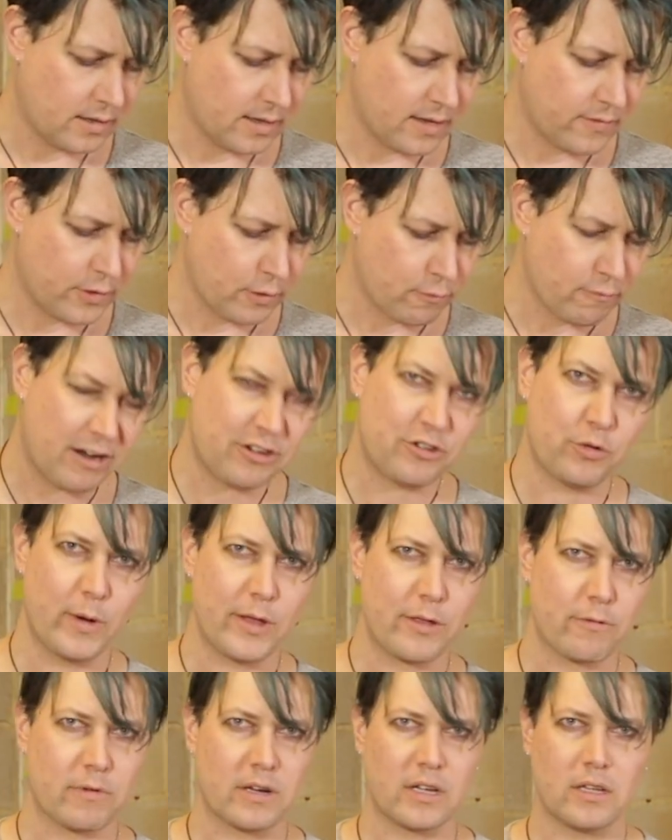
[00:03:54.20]
If you rush
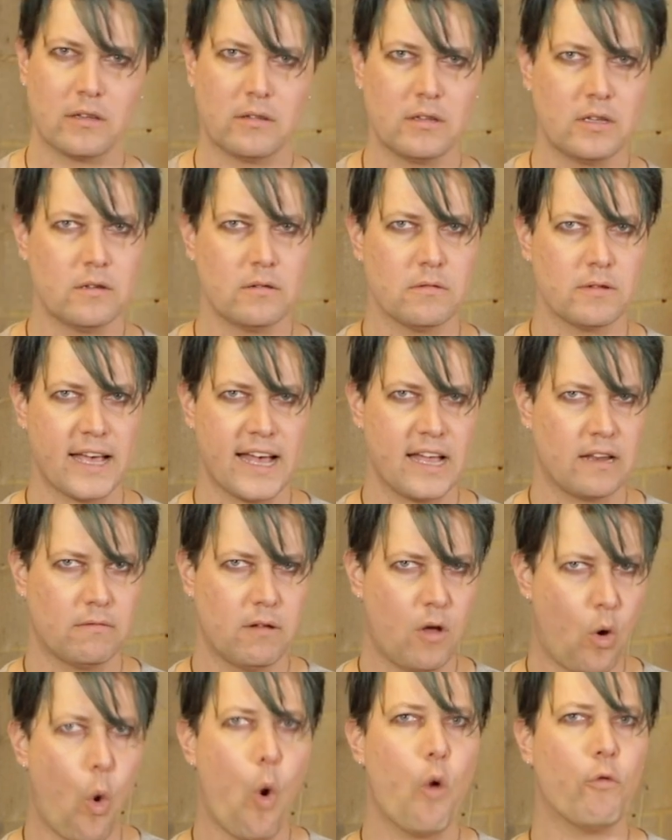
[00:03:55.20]
weathering, you
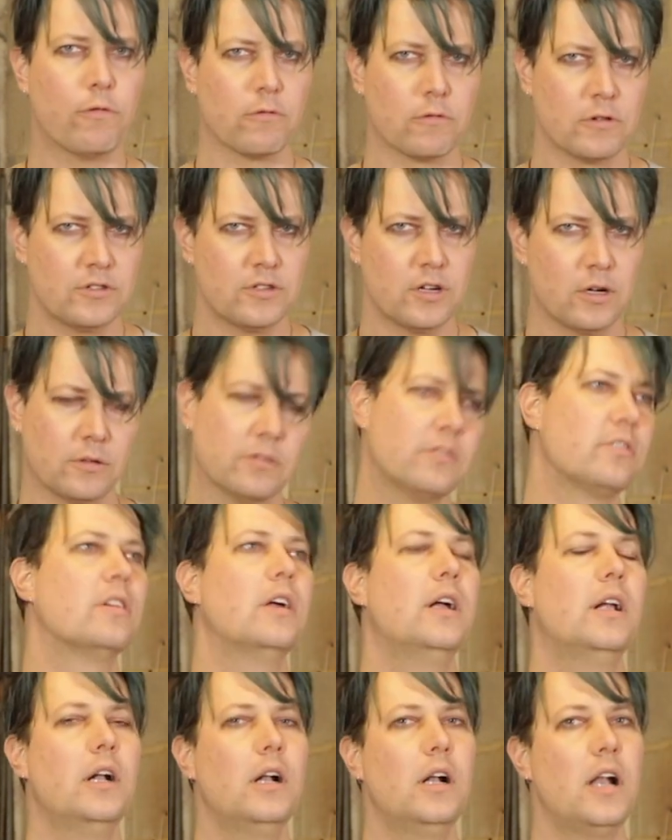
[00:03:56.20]
get awful results.
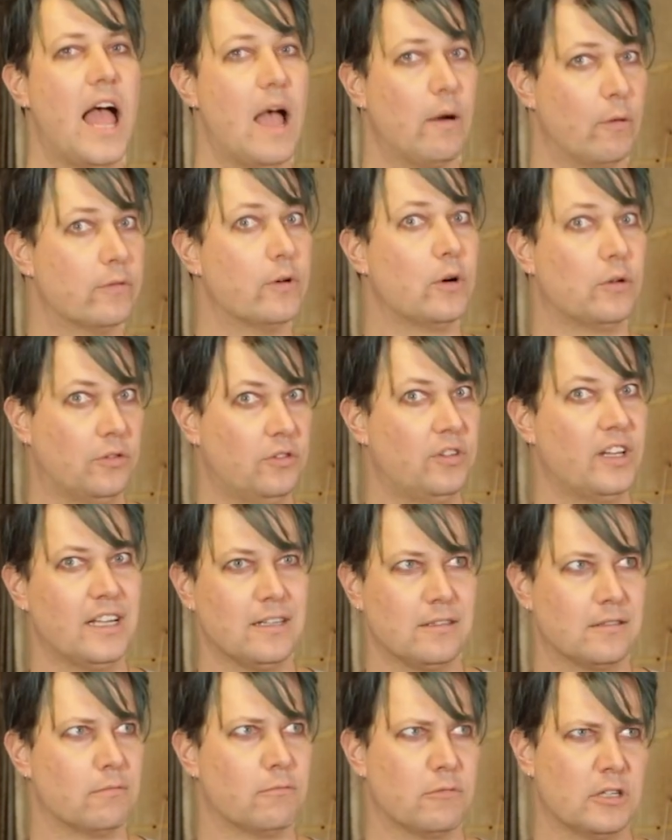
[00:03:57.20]
And we've all
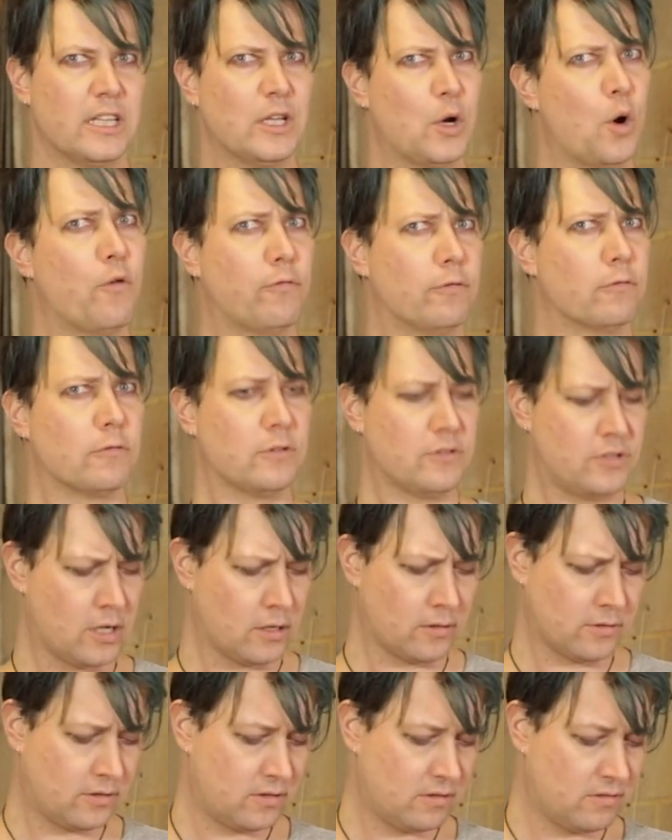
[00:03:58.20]
seen some really awful
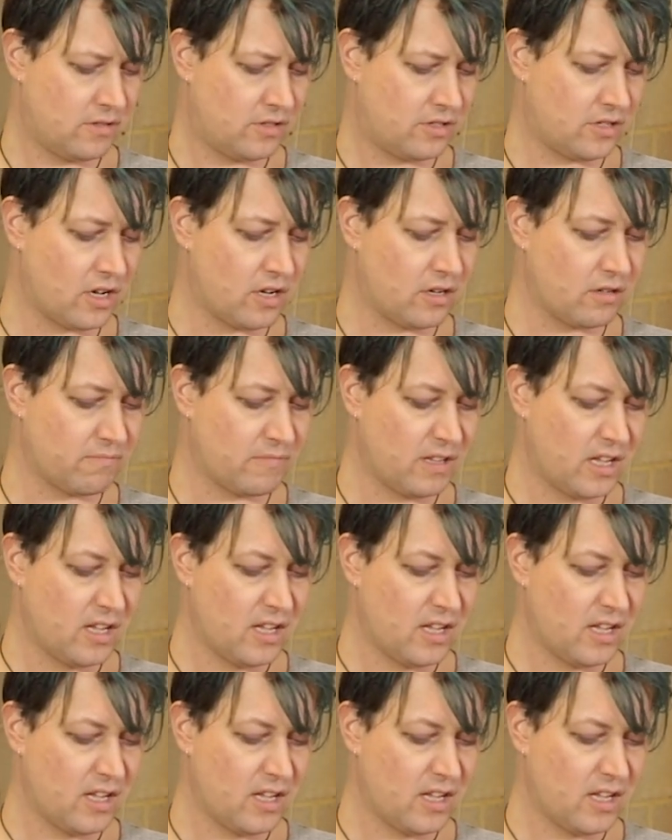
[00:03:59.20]
results. So